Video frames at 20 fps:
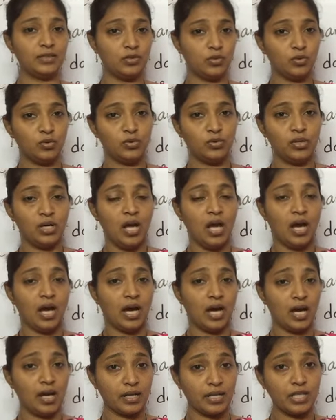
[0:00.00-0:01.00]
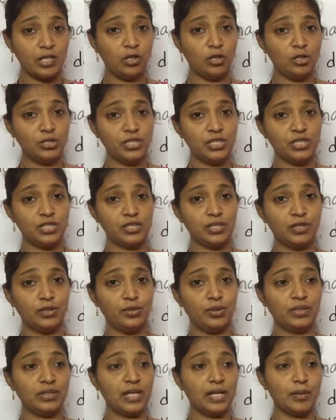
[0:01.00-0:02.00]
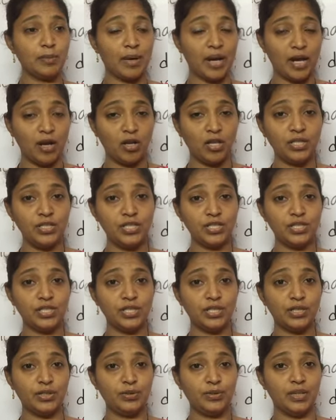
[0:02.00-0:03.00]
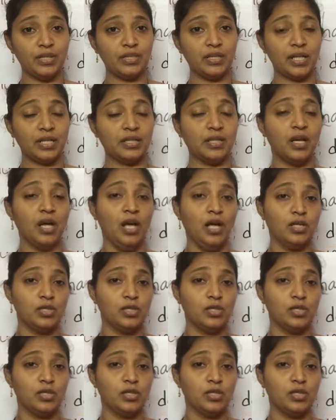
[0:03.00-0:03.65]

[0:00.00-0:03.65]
though archaeologists are doing that, biologists are doing that.